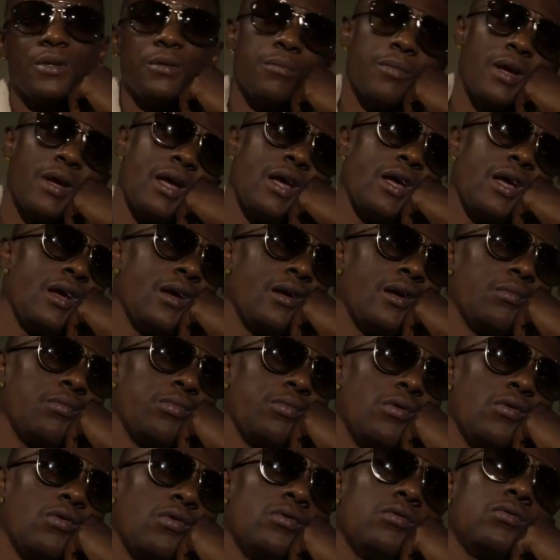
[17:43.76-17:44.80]
mad,
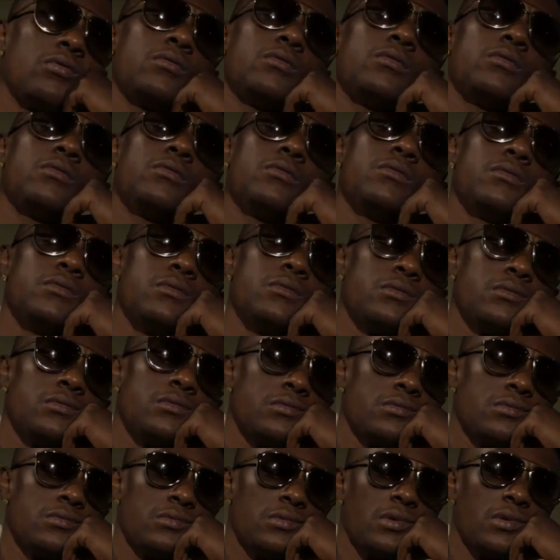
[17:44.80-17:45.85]
bro.
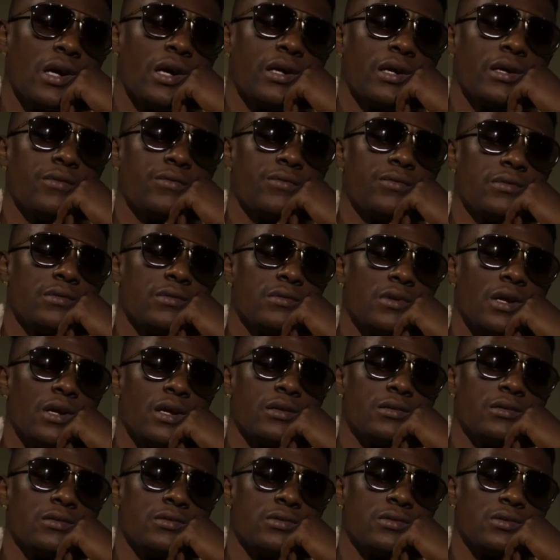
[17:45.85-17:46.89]
Like, you
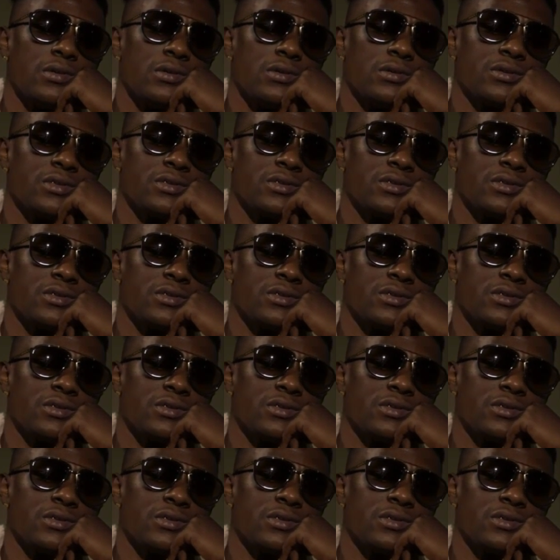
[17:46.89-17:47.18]
know what I'm